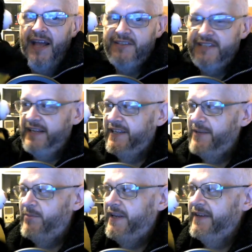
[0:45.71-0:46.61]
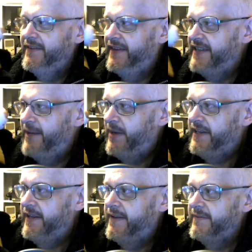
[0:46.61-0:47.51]
How's that, TB? Is that
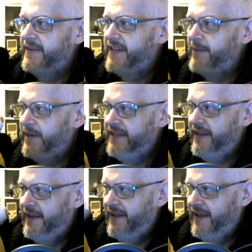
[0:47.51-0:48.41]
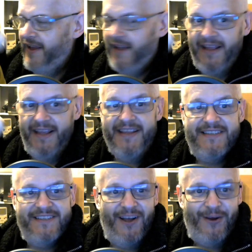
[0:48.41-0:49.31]
better? It
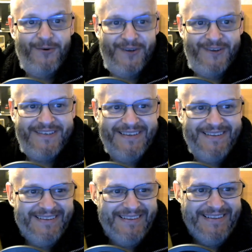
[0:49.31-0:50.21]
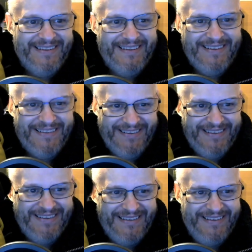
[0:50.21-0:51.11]
is. Oh, good.
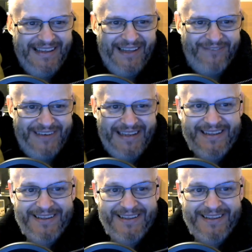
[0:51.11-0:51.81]
Lovely.